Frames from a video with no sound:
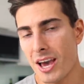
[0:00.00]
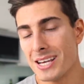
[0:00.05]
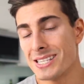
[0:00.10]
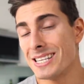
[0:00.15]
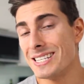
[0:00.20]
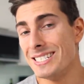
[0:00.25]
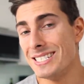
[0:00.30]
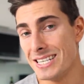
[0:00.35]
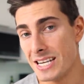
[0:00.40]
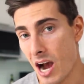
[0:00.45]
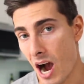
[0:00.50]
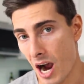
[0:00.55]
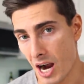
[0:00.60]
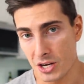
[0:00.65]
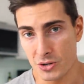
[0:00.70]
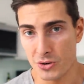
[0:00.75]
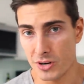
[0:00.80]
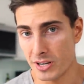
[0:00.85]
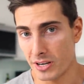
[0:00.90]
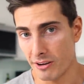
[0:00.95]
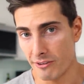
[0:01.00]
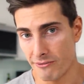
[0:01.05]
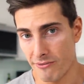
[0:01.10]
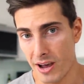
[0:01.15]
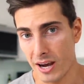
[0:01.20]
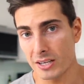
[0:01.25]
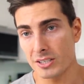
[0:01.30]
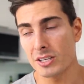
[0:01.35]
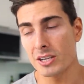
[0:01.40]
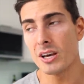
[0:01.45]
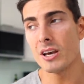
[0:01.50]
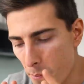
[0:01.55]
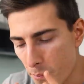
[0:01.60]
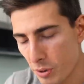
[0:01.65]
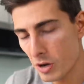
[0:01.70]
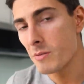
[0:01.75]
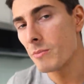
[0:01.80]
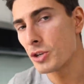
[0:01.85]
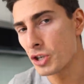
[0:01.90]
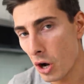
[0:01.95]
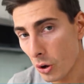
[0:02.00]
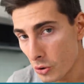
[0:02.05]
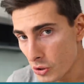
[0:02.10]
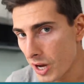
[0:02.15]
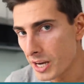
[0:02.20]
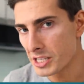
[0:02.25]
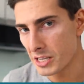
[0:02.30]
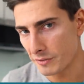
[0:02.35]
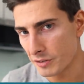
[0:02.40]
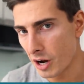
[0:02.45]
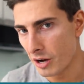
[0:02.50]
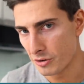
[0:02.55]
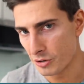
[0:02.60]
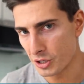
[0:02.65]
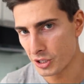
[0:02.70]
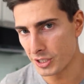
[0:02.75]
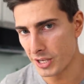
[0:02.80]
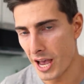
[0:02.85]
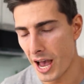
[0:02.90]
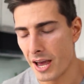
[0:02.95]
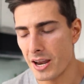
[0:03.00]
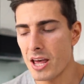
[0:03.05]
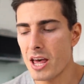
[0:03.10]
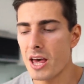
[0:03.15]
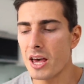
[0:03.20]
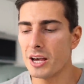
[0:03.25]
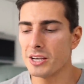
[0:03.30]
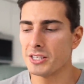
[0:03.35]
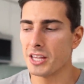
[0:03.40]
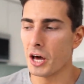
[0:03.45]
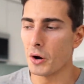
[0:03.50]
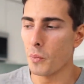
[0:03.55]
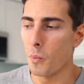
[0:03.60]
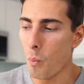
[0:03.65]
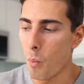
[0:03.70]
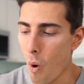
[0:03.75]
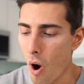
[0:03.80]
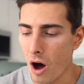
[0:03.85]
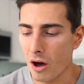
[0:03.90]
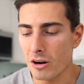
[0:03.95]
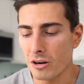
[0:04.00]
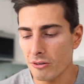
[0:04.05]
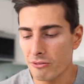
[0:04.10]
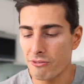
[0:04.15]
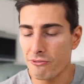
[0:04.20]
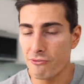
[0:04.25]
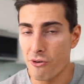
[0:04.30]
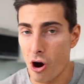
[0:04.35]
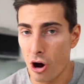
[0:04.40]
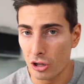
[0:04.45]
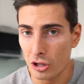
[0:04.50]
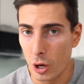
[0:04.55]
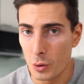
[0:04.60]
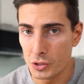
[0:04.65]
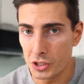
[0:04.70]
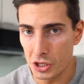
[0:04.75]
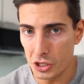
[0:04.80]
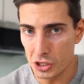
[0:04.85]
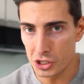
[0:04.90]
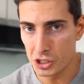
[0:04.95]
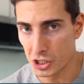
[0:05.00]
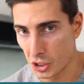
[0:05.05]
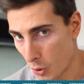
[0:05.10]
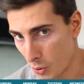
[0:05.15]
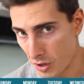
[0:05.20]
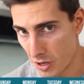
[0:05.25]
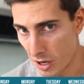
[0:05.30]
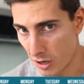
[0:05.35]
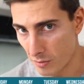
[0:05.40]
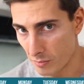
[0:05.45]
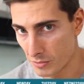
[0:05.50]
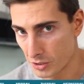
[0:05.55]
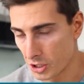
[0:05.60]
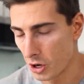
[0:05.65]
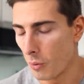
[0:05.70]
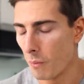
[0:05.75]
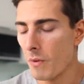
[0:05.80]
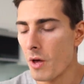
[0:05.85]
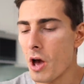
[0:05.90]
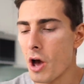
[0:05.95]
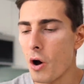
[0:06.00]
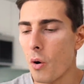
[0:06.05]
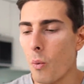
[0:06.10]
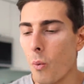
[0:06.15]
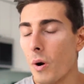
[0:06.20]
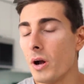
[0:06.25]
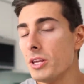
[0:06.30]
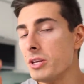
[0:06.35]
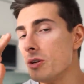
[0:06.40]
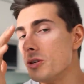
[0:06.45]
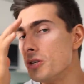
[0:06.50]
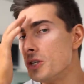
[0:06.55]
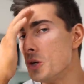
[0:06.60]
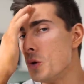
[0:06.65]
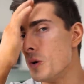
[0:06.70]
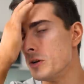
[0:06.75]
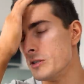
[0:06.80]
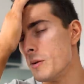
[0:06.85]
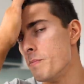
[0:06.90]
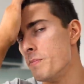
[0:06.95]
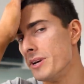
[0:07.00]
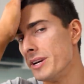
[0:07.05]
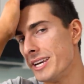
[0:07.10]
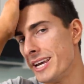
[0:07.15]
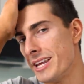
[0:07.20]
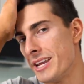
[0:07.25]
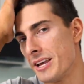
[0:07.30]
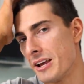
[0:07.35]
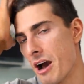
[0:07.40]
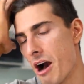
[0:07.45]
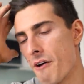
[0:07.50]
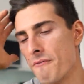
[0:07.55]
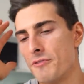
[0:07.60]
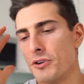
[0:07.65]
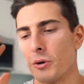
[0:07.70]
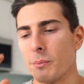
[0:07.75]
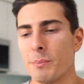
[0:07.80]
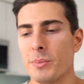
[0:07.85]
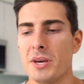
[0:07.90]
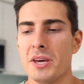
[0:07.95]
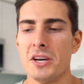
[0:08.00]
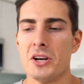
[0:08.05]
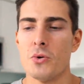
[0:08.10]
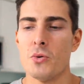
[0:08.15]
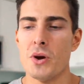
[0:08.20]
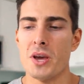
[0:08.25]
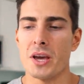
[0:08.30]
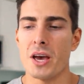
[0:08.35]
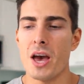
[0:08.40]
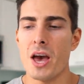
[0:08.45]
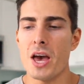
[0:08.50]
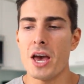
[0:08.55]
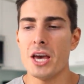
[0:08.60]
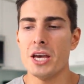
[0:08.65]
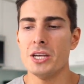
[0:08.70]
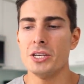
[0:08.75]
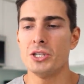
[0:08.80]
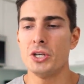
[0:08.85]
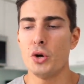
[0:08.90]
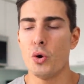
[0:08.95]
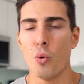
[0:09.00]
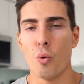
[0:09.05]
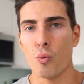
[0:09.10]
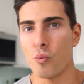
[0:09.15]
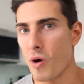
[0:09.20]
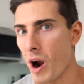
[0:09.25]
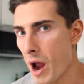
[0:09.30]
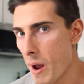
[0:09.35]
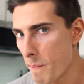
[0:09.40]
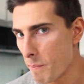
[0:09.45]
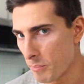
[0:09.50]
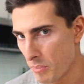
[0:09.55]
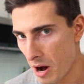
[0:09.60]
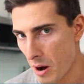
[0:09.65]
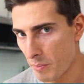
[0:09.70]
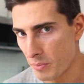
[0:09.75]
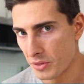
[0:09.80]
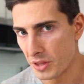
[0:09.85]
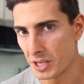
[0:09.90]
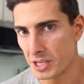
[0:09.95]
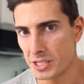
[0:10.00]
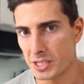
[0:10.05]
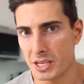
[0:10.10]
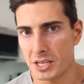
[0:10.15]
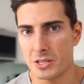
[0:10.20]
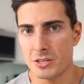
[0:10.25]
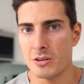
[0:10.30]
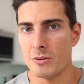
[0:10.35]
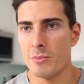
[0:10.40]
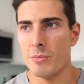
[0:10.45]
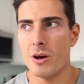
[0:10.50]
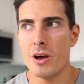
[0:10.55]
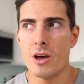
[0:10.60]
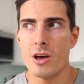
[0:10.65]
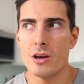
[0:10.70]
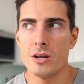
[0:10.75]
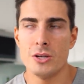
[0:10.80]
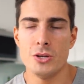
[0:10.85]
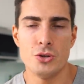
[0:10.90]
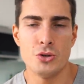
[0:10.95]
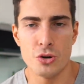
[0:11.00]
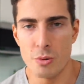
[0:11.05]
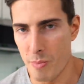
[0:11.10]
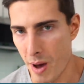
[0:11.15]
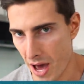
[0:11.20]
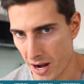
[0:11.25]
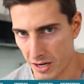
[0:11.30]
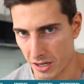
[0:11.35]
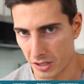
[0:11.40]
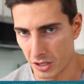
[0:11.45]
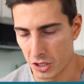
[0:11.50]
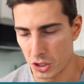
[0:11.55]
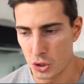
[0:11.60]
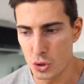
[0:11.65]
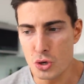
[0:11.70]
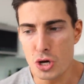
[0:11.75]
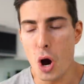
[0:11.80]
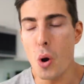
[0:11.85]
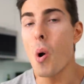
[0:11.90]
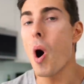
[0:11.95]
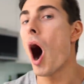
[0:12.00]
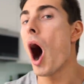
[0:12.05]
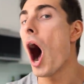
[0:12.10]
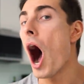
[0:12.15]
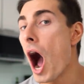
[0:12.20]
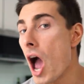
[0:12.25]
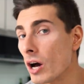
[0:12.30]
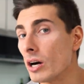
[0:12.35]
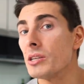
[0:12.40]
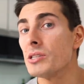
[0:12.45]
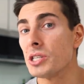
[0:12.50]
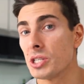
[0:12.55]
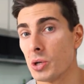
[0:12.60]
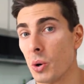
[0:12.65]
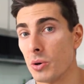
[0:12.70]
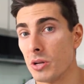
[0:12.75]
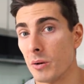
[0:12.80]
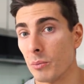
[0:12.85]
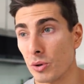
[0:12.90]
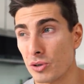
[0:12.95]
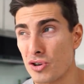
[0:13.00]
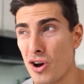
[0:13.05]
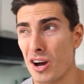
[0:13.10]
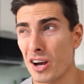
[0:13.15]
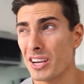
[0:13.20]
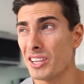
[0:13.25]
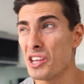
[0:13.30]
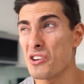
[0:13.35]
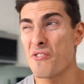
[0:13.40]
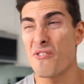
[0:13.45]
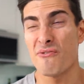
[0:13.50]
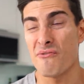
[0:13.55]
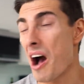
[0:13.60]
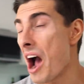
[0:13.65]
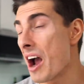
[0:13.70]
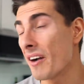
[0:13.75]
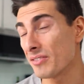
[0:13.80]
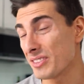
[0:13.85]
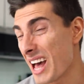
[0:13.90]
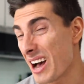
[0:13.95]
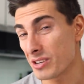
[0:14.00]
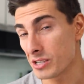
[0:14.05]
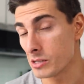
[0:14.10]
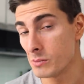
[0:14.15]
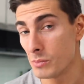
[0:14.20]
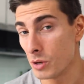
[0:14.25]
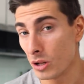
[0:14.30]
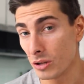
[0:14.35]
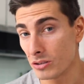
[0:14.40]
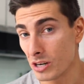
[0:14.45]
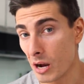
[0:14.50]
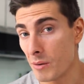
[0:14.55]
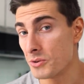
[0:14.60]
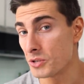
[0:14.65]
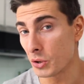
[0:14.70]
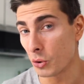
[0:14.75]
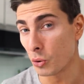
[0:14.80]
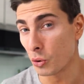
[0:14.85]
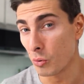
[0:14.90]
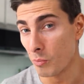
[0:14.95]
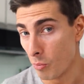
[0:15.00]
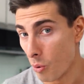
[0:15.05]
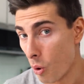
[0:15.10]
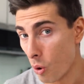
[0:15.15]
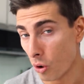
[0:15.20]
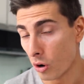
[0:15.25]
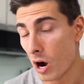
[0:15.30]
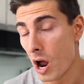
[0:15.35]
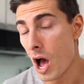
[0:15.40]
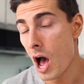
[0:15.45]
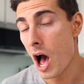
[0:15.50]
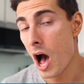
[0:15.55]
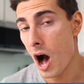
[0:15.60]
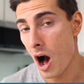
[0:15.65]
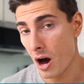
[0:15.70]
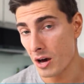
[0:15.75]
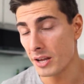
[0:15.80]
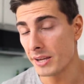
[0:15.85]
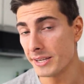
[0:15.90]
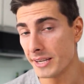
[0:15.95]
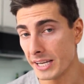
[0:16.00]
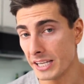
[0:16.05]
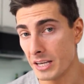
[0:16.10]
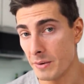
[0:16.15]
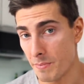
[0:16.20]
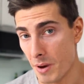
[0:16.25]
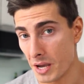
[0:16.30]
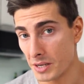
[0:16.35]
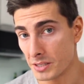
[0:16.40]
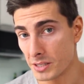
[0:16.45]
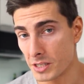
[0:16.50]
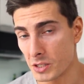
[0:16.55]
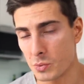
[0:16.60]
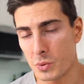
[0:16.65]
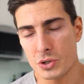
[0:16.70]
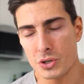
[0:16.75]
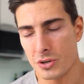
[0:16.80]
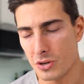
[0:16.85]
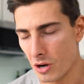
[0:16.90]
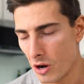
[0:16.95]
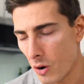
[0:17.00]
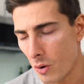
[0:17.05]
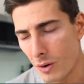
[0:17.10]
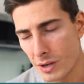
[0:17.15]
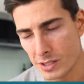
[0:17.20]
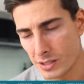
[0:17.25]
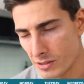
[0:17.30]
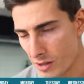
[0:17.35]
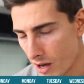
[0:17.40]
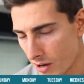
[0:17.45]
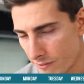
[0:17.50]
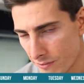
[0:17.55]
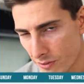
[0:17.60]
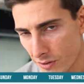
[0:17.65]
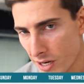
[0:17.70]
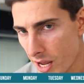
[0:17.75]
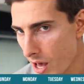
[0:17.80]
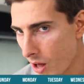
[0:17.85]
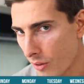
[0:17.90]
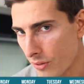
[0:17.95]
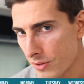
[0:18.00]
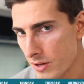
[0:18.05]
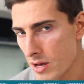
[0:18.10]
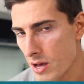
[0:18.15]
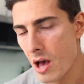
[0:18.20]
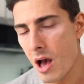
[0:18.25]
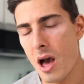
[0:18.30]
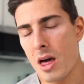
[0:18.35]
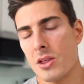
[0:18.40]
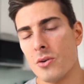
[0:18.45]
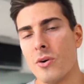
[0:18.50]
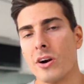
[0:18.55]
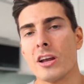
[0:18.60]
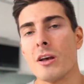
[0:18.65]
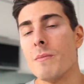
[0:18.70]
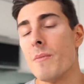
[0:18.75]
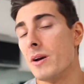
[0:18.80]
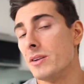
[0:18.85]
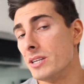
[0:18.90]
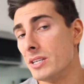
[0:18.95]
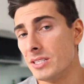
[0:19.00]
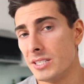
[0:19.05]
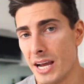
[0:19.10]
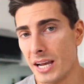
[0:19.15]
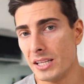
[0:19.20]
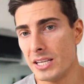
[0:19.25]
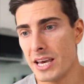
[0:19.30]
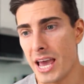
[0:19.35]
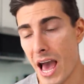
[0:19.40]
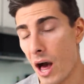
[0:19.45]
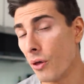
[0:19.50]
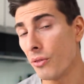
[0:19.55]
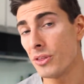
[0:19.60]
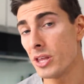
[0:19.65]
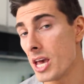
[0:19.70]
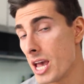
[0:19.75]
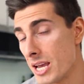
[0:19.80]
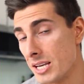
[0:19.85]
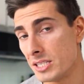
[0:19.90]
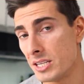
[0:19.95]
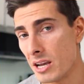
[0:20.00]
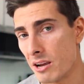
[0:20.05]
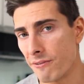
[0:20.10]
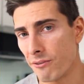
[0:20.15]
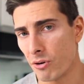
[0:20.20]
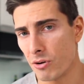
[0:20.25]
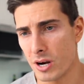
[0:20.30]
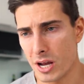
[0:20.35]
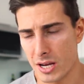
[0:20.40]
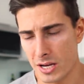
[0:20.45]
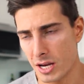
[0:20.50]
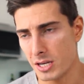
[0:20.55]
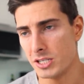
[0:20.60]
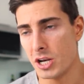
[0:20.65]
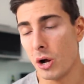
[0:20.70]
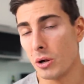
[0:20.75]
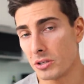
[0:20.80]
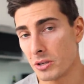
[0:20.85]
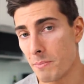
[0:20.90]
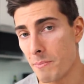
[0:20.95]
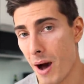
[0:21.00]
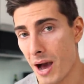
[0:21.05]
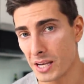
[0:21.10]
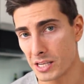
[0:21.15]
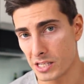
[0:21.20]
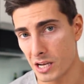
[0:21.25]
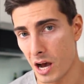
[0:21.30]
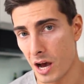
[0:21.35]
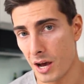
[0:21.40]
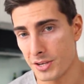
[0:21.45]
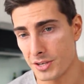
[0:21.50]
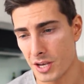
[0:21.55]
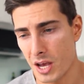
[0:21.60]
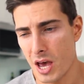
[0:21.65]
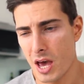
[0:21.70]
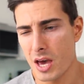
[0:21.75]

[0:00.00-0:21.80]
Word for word: is a dehydrating effect. Pretty much all you guys have to understand is that water follows sodium. So what you do in the beginning of your peak week is you ramp up the system dramatically. You go high on sodium. We're talking like 5,000 milligrams or more on a daily basis, which no, is not very healthy. The recommended daily healthy intake for an adult my size